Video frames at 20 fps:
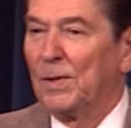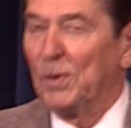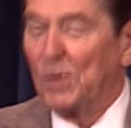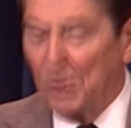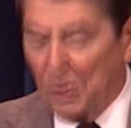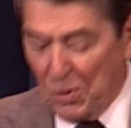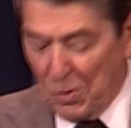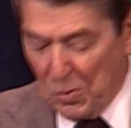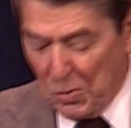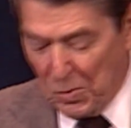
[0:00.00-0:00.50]

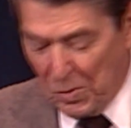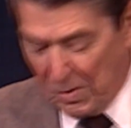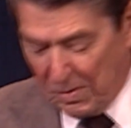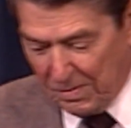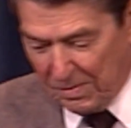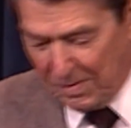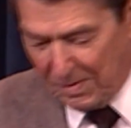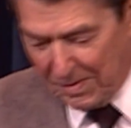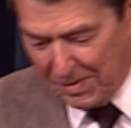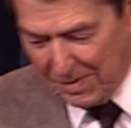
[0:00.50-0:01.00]
You know,
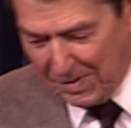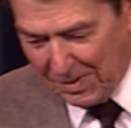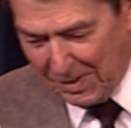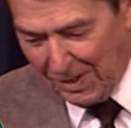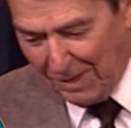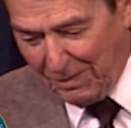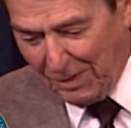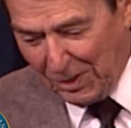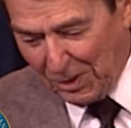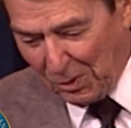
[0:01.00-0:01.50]

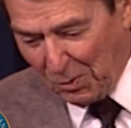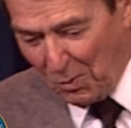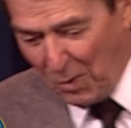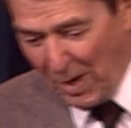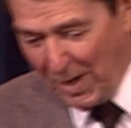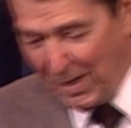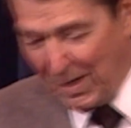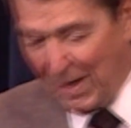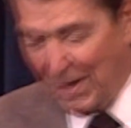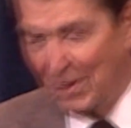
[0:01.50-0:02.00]
living in the
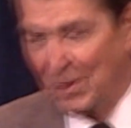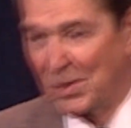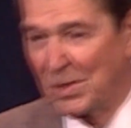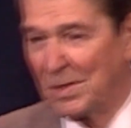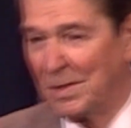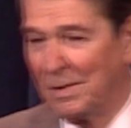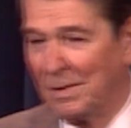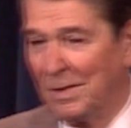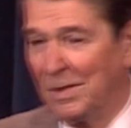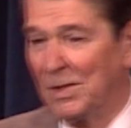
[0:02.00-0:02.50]
White
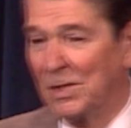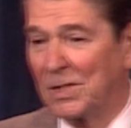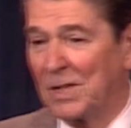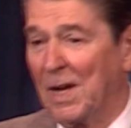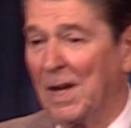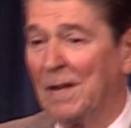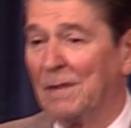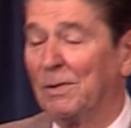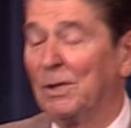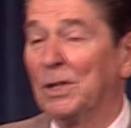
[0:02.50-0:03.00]
House is
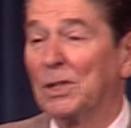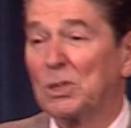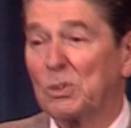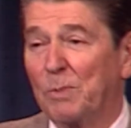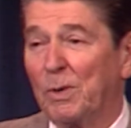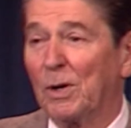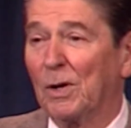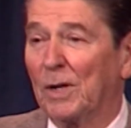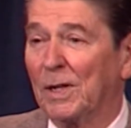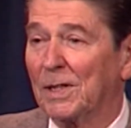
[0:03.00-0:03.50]
kind of an
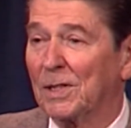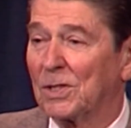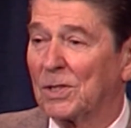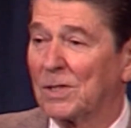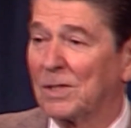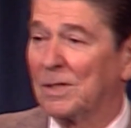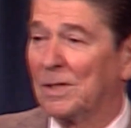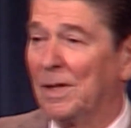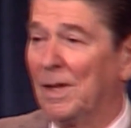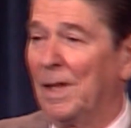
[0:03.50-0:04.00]

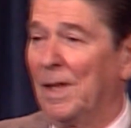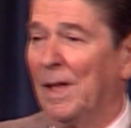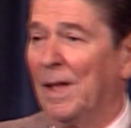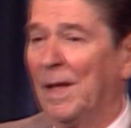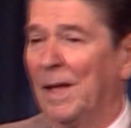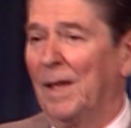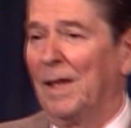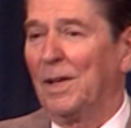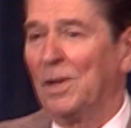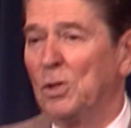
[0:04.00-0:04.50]
experience.
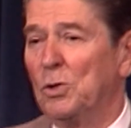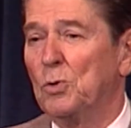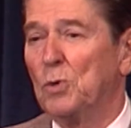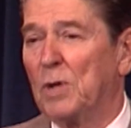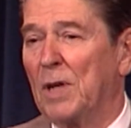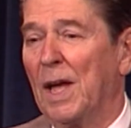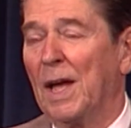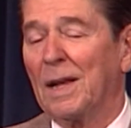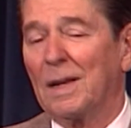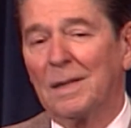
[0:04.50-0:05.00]
You
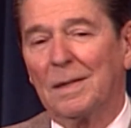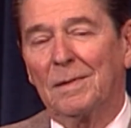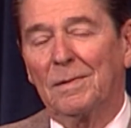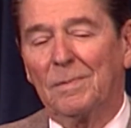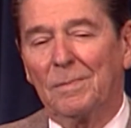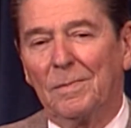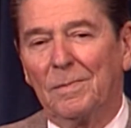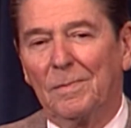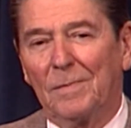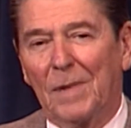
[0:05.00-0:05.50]
can't
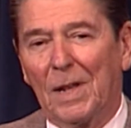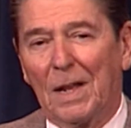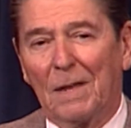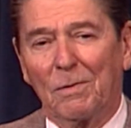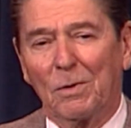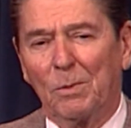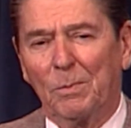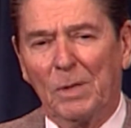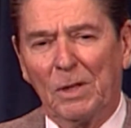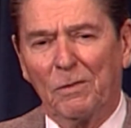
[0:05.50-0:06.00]

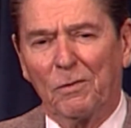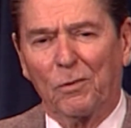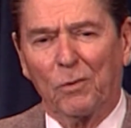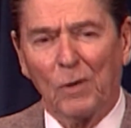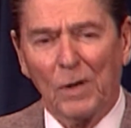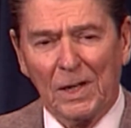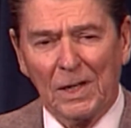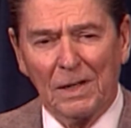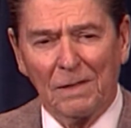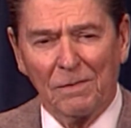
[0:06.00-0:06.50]
ever be
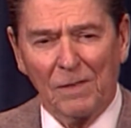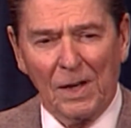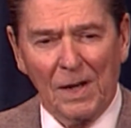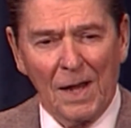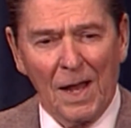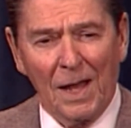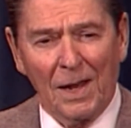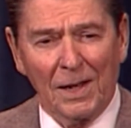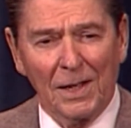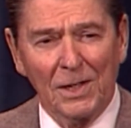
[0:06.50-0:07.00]
free of the
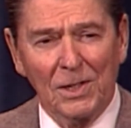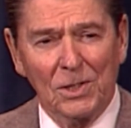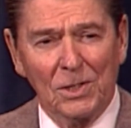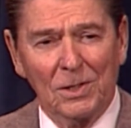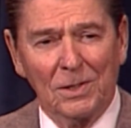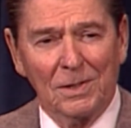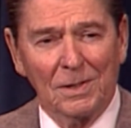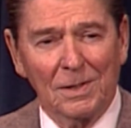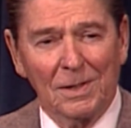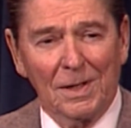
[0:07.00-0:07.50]

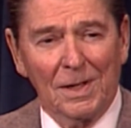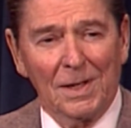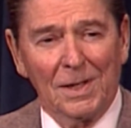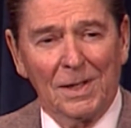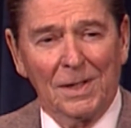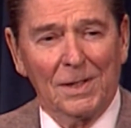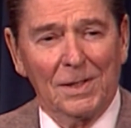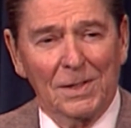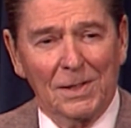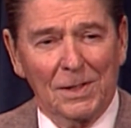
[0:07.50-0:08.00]
knowledge
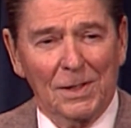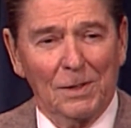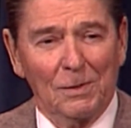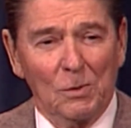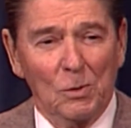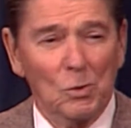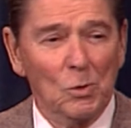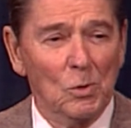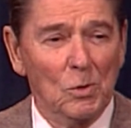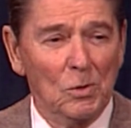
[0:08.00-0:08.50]
of
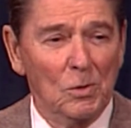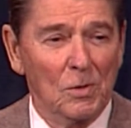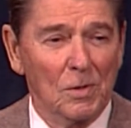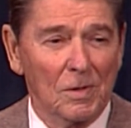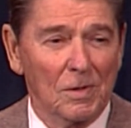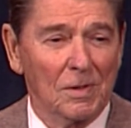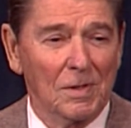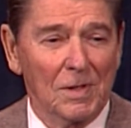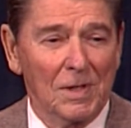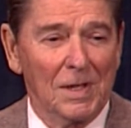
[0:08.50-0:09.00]
who
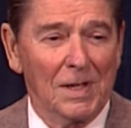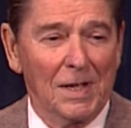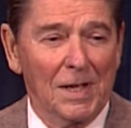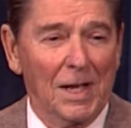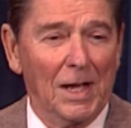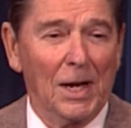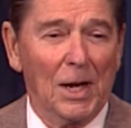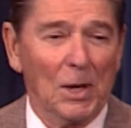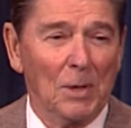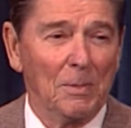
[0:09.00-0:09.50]

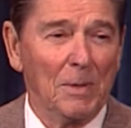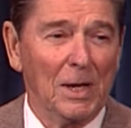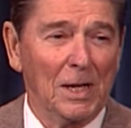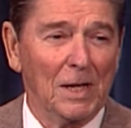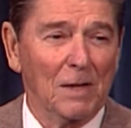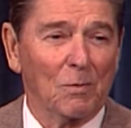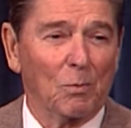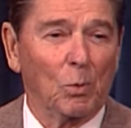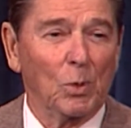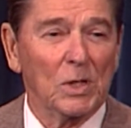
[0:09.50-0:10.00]
and how many
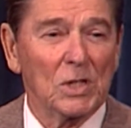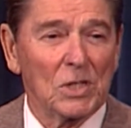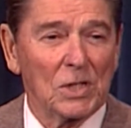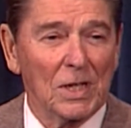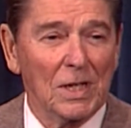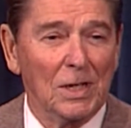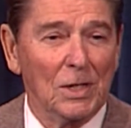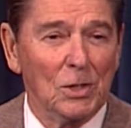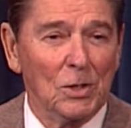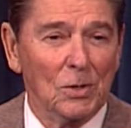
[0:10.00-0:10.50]
have
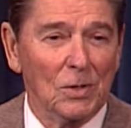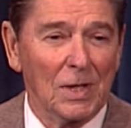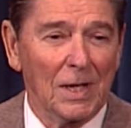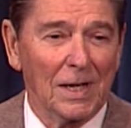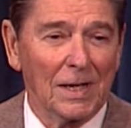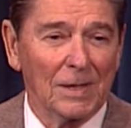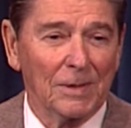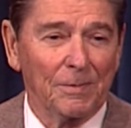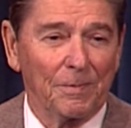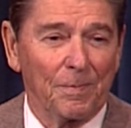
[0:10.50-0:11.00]
preceded you
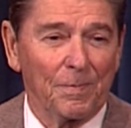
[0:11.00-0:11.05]
there.